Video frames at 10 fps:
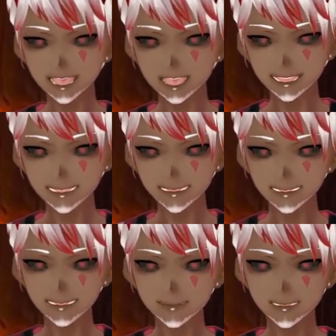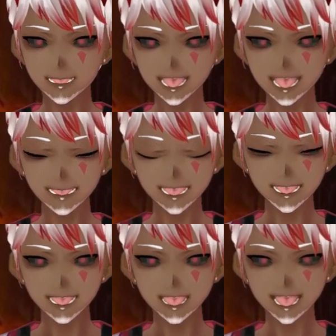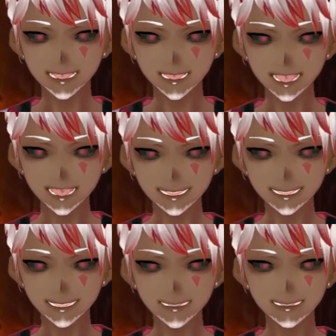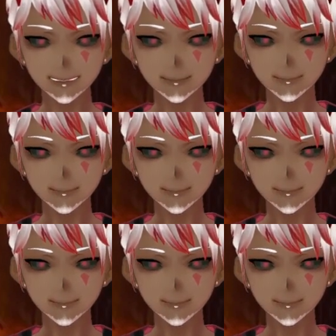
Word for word: And now thinking about it again,